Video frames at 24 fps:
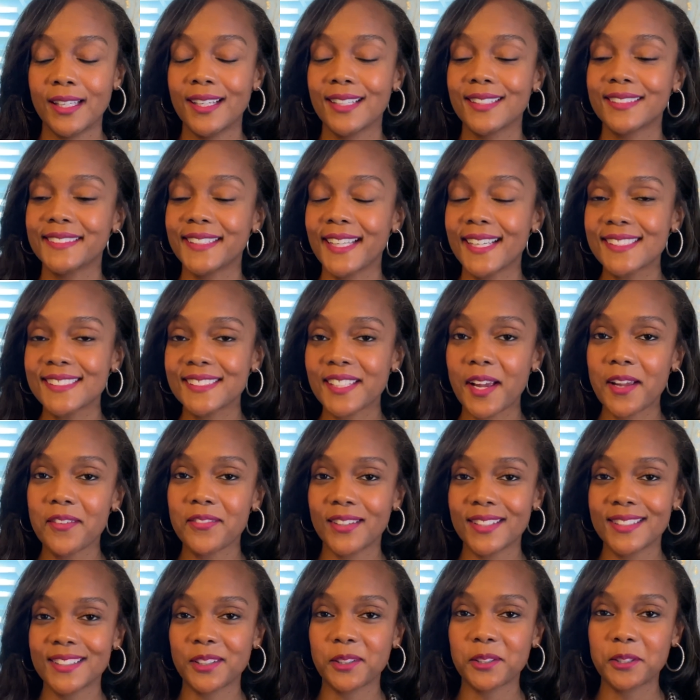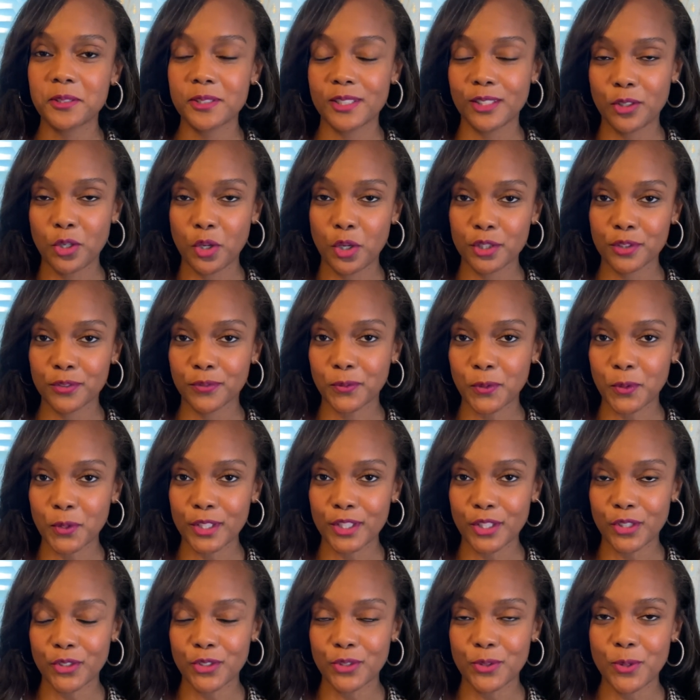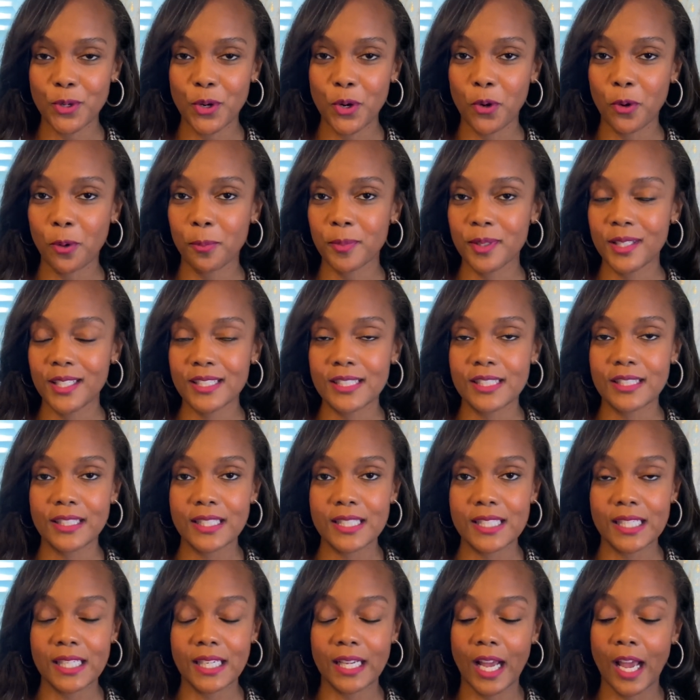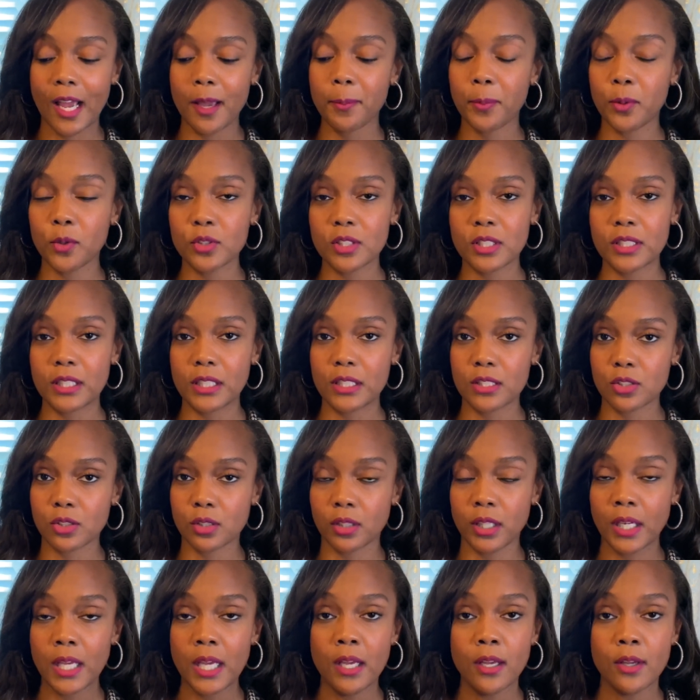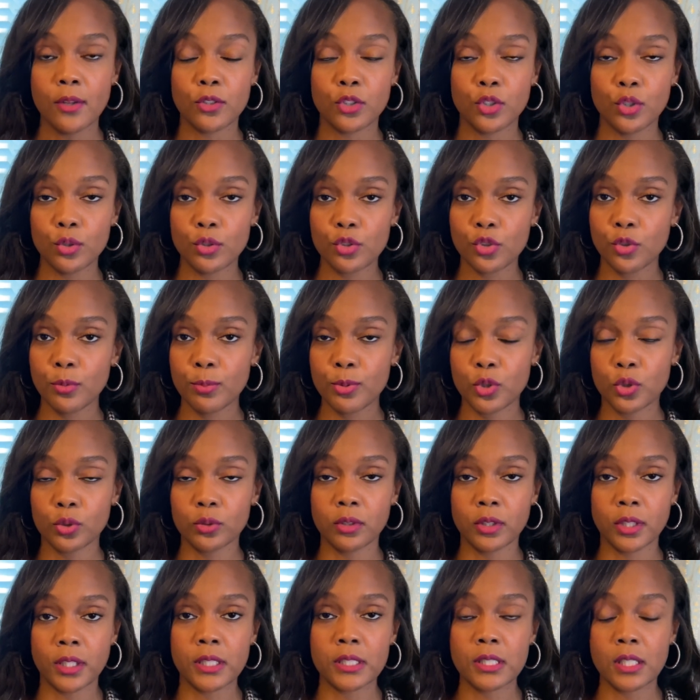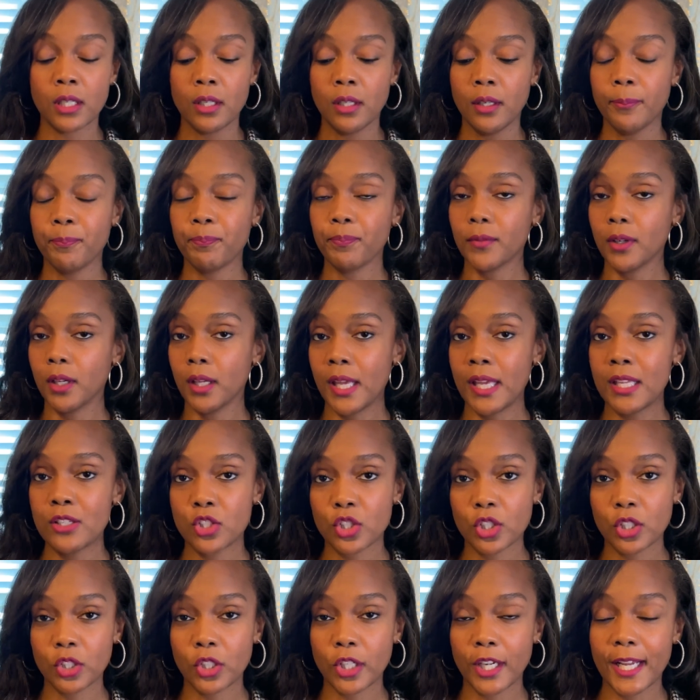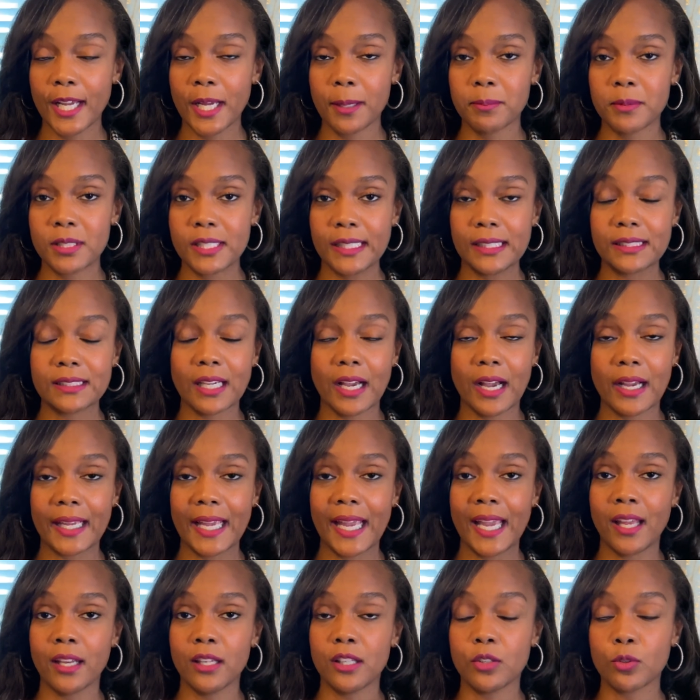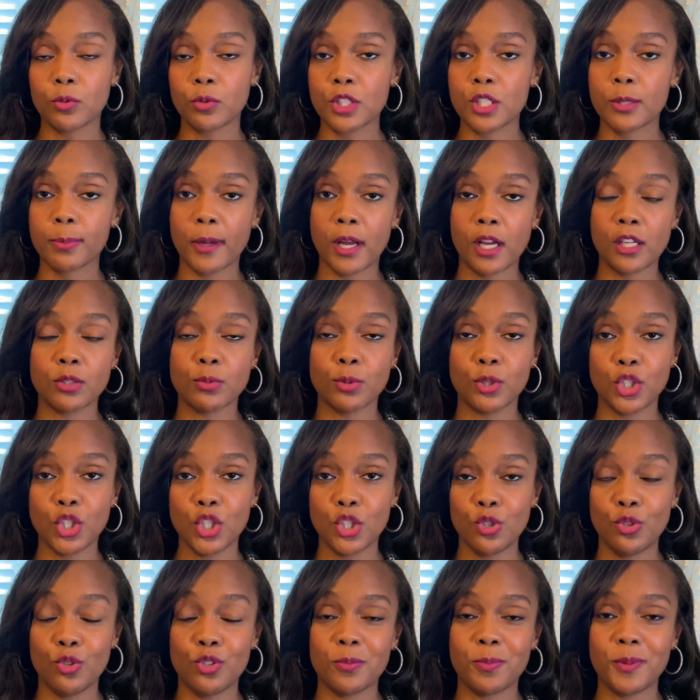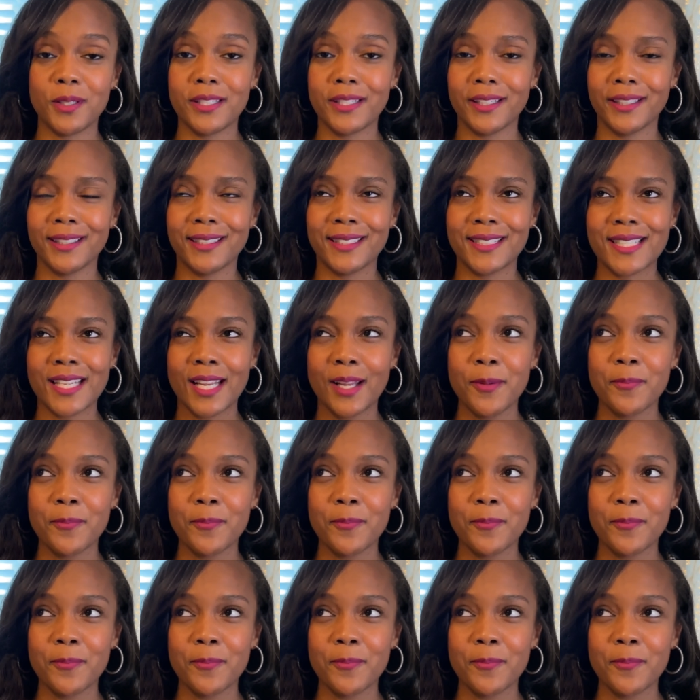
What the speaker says: let's dive into closing costs for your new home, because listen, I posted this on YouTube Shorts, Instagram, TikTok, and the response was huge because,